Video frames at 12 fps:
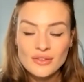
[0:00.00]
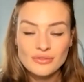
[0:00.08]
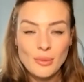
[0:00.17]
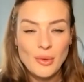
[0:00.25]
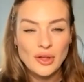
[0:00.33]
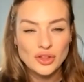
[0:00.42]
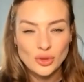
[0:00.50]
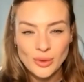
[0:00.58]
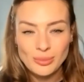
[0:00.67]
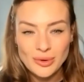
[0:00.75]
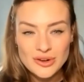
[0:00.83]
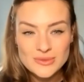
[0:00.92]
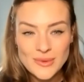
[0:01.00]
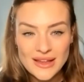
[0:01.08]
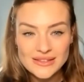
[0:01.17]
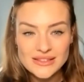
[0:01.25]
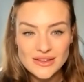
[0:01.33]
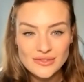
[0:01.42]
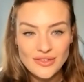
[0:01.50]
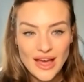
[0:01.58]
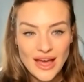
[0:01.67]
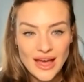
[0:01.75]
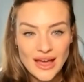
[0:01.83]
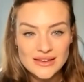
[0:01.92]
from a human perspective,
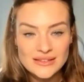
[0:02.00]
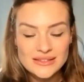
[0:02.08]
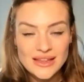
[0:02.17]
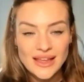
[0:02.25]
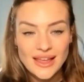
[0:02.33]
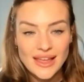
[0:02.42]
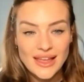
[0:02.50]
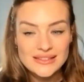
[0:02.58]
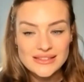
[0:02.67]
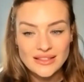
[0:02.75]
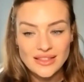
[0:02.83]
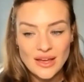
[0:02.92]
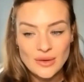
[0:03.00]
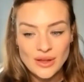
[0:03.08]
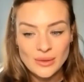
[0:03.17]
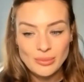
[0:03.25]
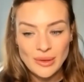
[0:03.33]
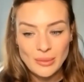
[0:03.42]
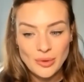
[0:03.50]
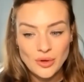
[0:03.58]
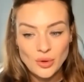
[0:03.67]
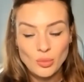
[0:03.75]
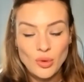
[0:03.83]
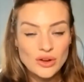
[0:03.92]
and it's allowing
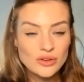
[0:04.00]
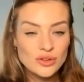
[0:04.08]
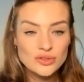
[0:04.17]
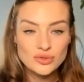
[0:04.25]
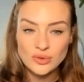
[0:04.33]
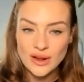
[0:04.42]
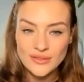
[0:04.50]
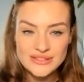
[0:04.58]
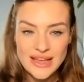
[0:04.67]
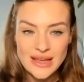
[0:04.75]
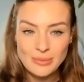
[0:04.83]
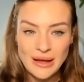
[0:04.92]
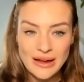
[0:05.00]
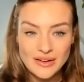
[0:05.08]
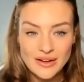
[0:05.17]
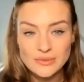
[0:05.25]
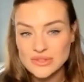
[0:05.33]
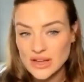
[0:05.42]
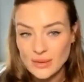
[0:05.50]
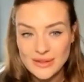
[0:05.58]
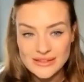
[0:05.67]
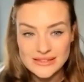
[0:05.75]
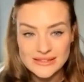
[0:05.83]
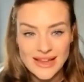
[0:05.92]
people, one, who don't have a tech background to come
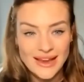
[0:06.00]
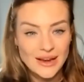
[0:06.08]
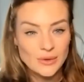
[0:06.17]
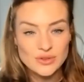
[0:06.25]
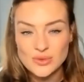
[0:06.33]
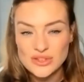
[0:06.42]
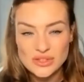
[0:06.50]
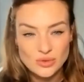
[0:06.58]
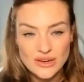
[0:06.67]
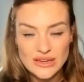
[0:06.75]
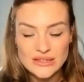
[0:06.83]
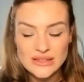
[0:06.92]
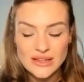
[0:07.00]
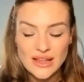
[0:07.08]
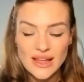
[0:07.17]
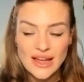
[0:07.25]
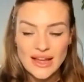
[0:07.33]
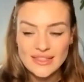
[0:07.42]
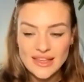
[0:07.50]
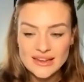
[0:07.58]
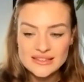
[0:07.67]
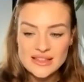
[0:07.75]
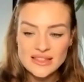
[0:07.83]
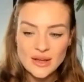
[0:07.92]
into tech, which we so need. And then
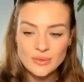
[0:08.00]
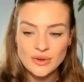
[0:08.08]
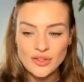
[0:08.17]
it's allowing